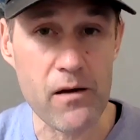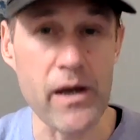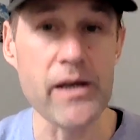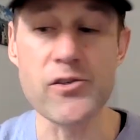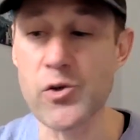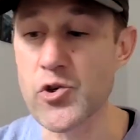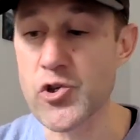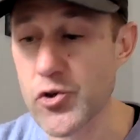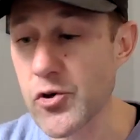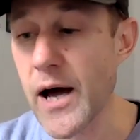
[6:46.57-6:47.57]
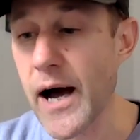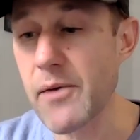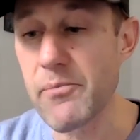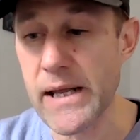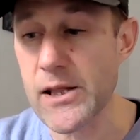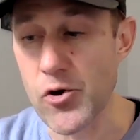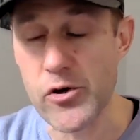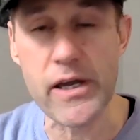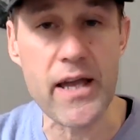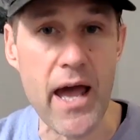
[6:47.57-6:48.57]
Right? So should I be
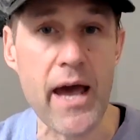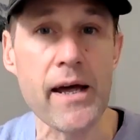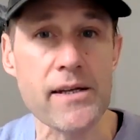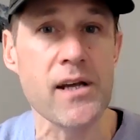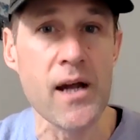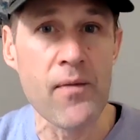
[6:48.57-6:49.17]
looking at